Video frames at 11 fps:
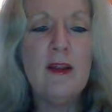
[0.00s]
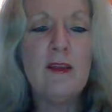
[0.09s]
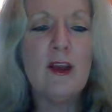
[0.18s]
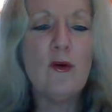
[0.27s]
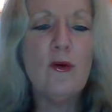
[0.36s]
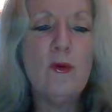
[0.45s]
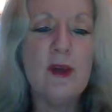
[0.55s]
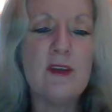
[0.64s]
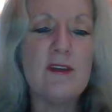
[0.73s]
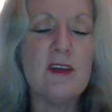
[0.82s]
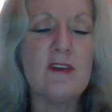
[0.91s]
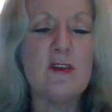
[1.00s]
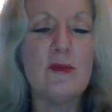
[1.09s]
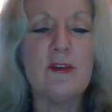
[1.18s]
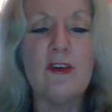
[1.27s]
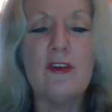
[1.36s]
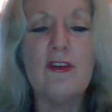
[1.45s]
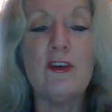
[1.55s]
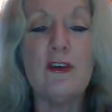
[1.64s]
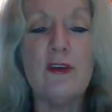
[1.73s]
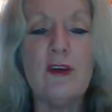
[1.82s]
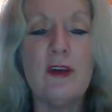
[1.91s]
That always seeks to return to
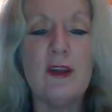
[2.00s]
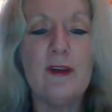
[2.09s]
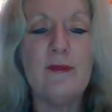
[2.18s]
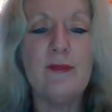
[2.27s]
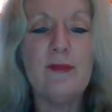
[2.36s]
unity.